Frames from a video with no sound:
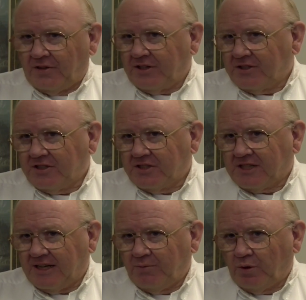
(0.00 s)
Now, this is the
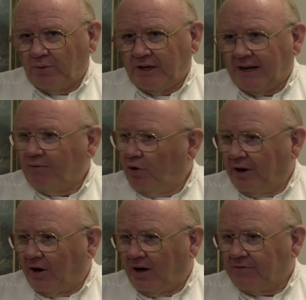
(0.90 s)
time where we have
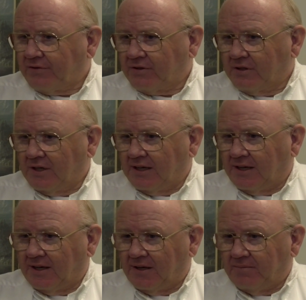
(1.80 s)
runoffs,
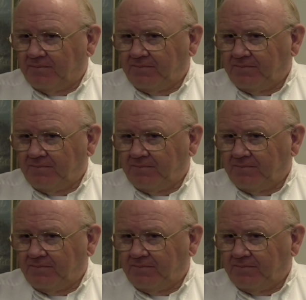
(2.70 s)
uh,